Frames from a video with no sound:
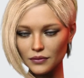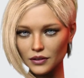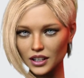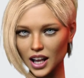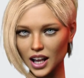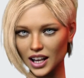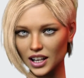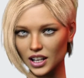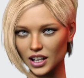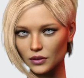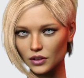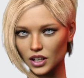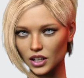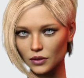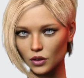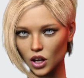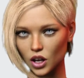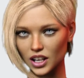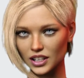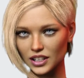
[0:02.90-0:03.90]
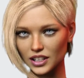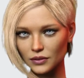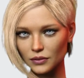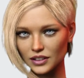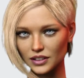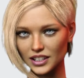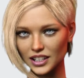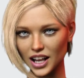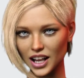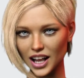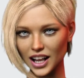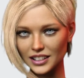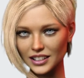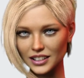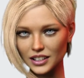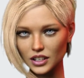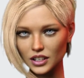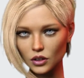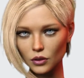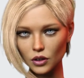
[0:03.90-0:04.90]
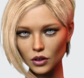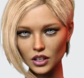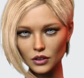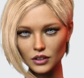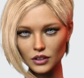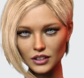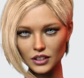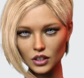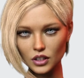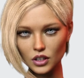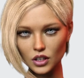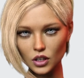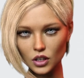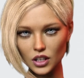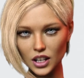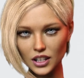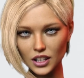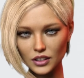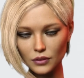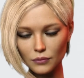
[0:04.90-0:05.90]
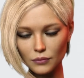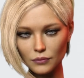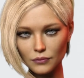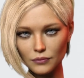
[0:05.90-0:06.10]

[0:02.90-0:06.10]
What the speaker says: Hello and welcome to the Add a New Post tutorial.